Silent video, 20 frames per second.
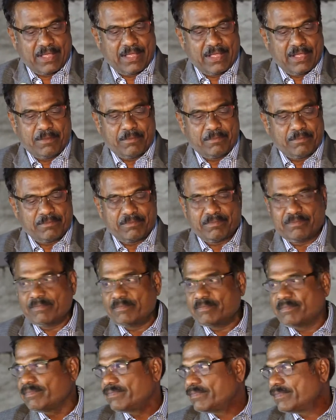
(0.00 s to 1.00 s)

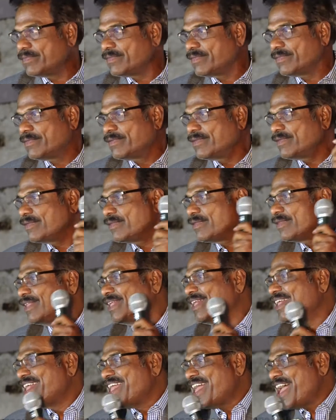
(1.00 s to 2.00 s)

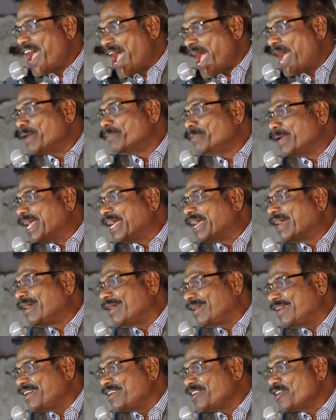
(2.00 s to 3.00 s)
I bring
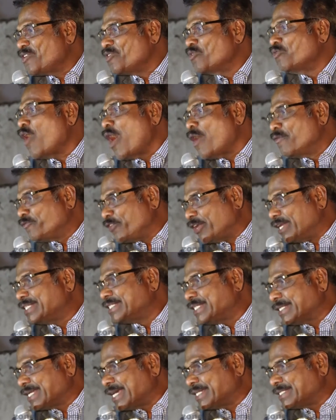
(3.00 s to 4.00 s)
warm
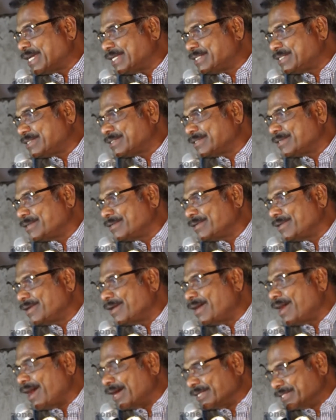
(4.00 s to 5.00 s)
felicitations
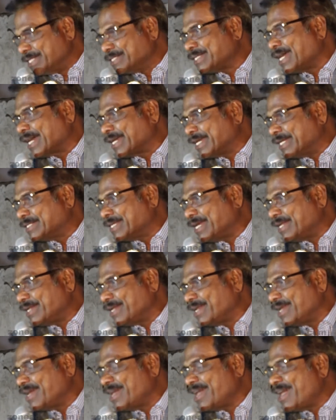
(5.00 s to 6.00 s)
on this occasion.
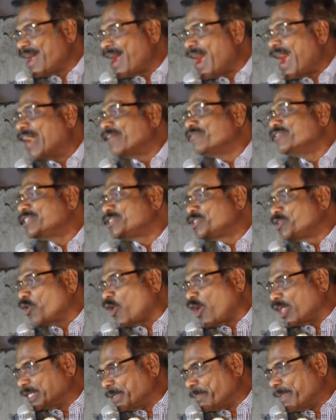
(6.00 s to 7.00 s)
I wish you
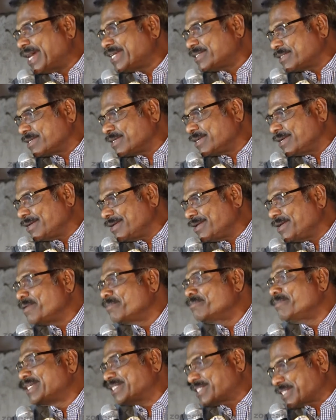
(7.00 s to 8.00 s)
all the best.
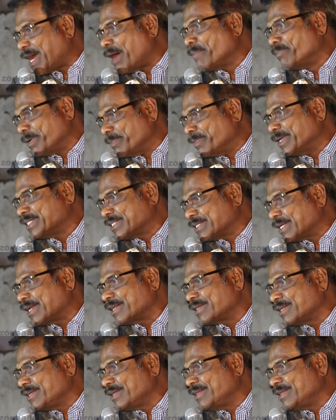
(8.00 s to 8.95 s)
Best compliments, sir.